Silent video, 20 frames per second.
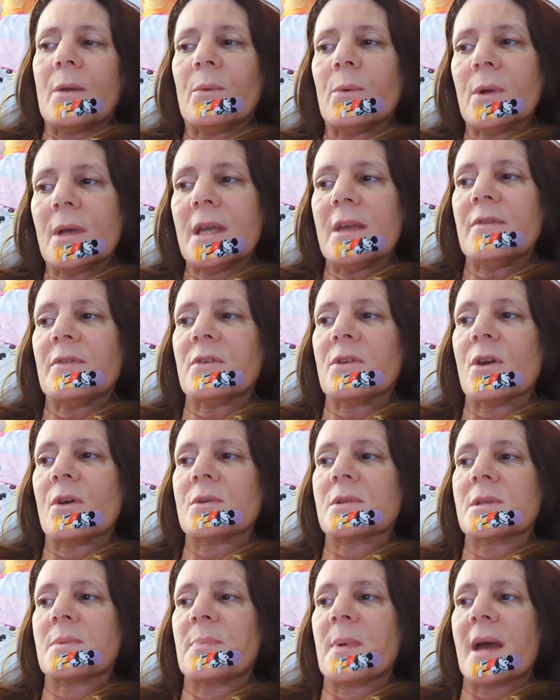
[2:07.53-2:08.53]
well, even though
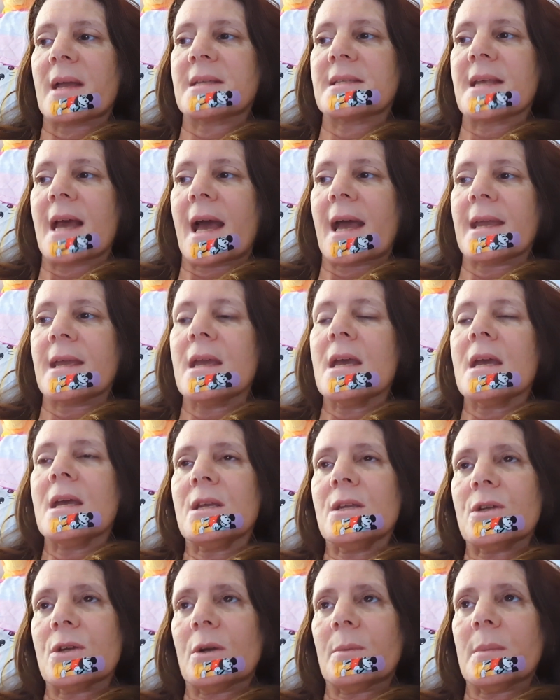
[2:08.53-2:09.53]
it's a bad day
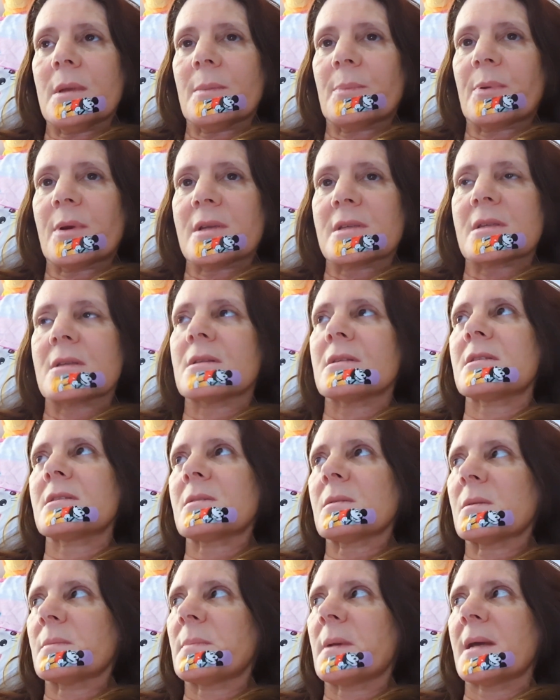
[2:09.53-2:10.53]
and you got me a present, it's
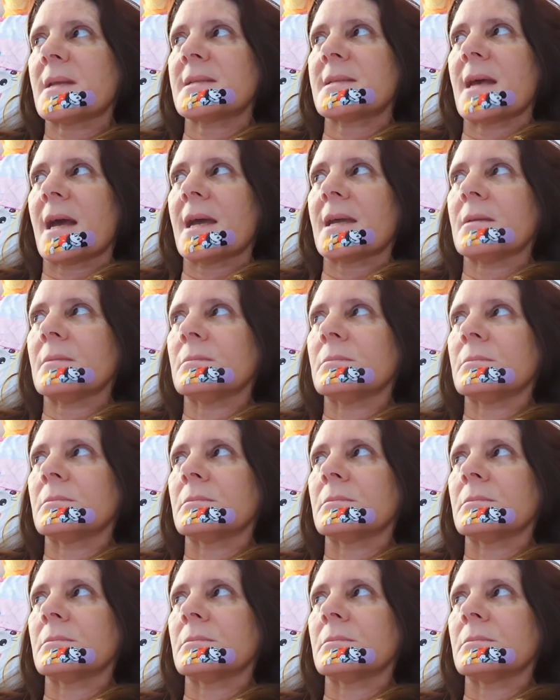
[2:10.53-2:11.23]
still a bad day.